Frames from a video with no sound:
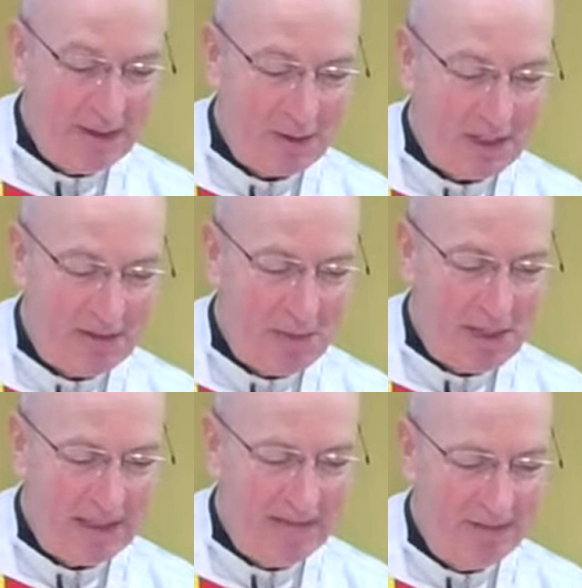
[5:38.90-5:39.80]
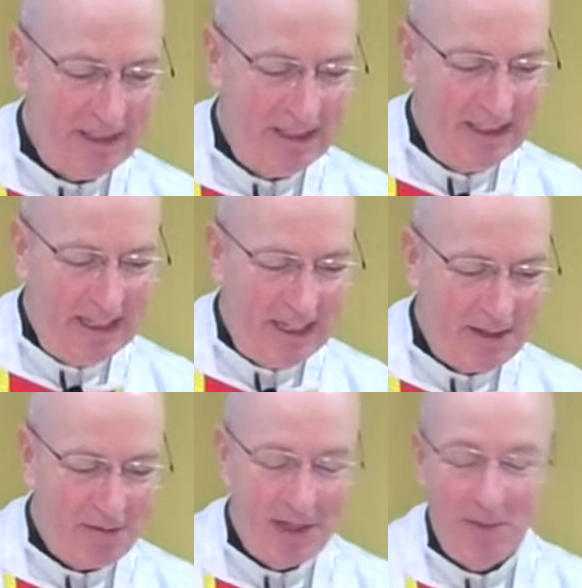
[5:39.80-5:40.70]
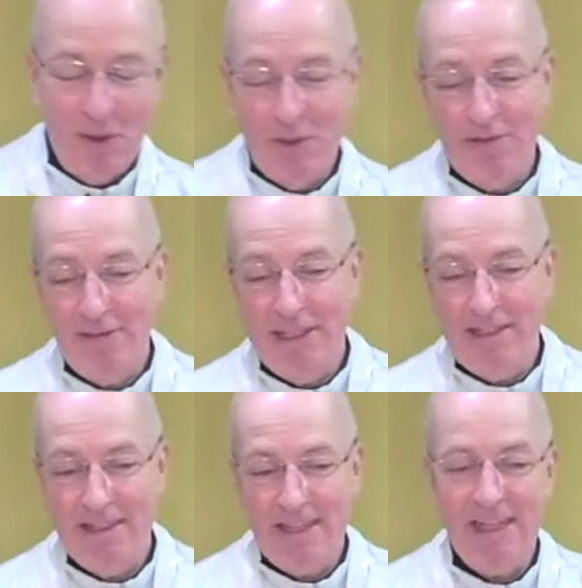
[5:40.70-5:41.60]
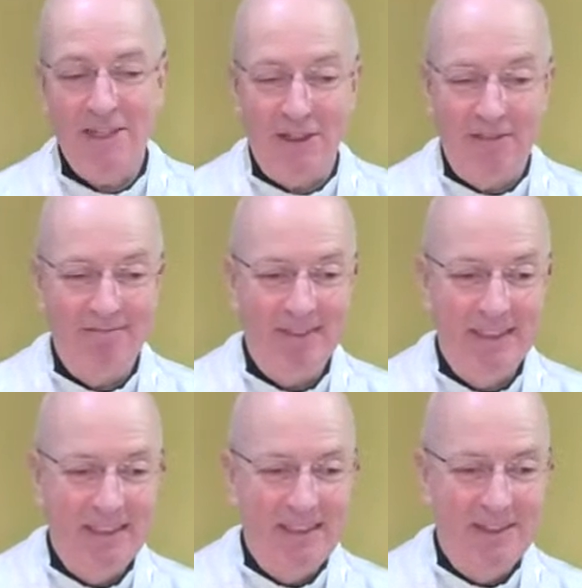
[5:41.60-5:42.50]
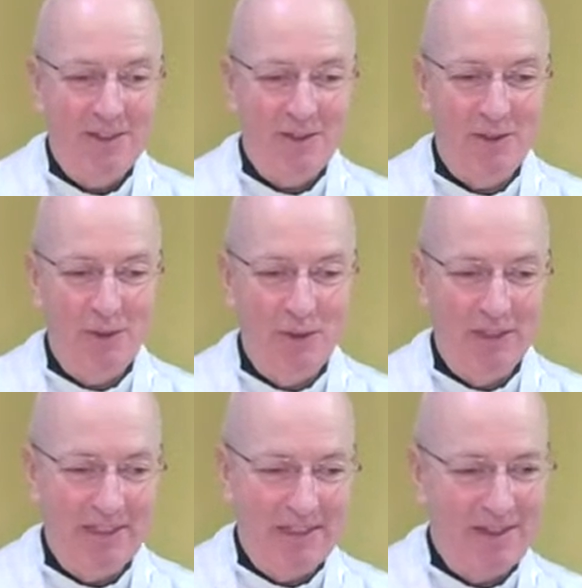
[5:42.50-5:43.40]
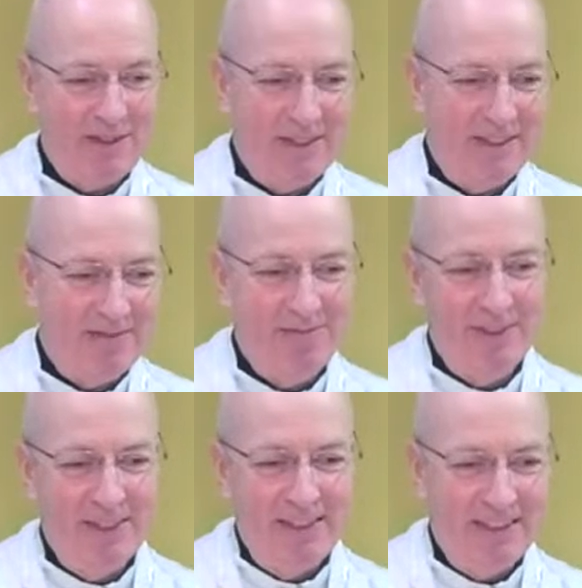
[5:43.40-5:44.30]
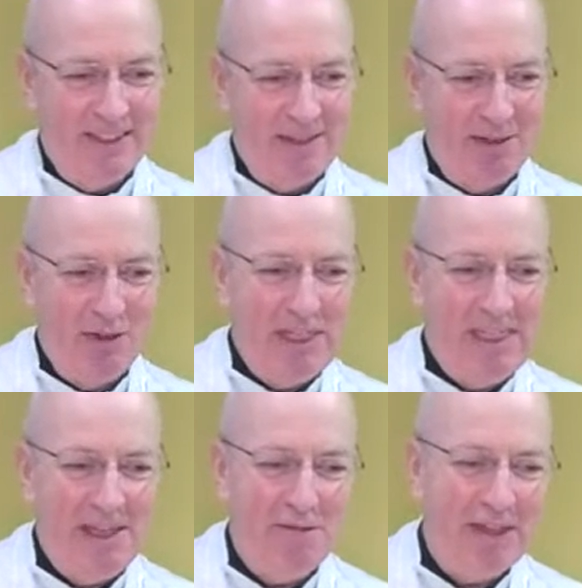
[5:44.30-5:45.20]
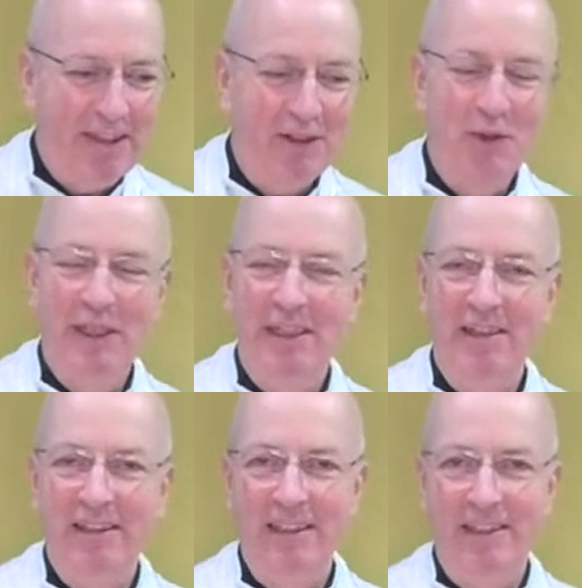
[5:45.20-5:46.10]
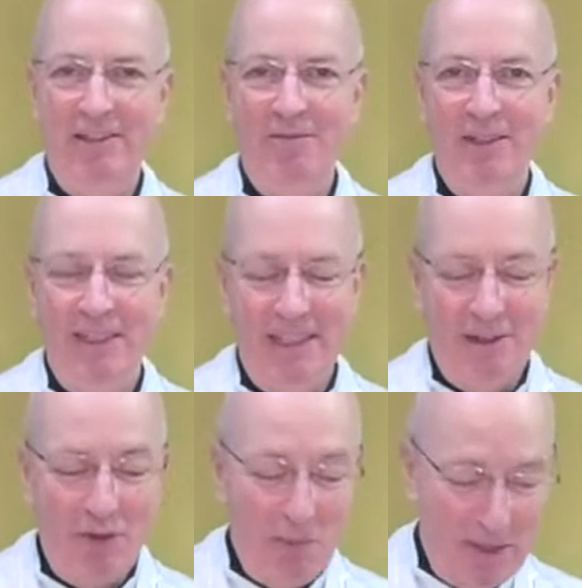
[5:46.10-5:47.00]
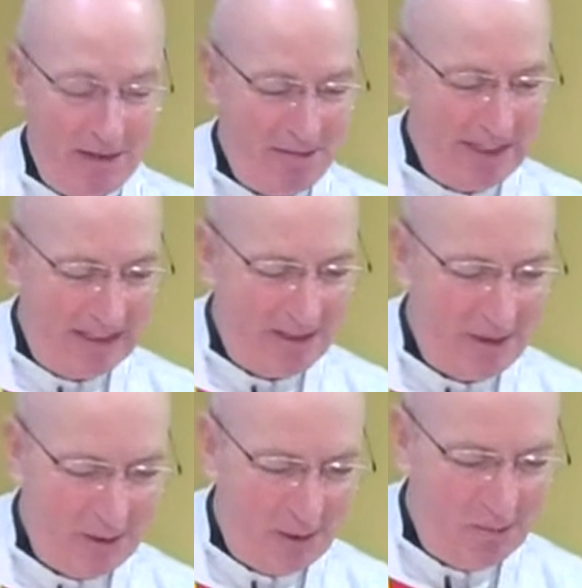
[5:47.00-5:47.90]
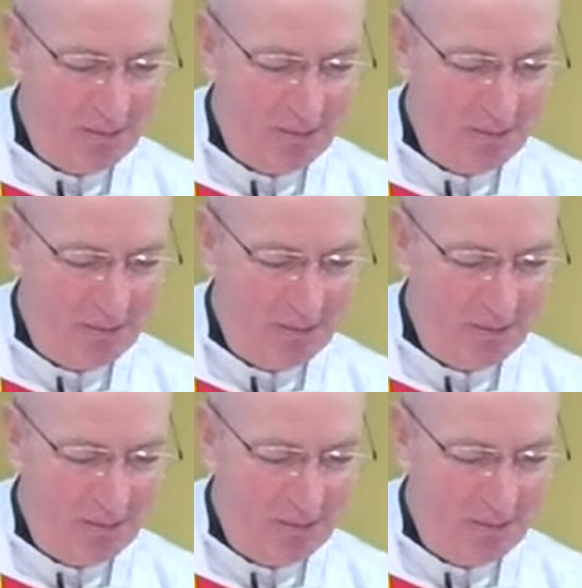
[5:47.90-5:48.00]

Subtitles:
knows everybody. And then Philip goes and finds Nathanael. So there's a kind of a relay effect going on here, a ripple effect too.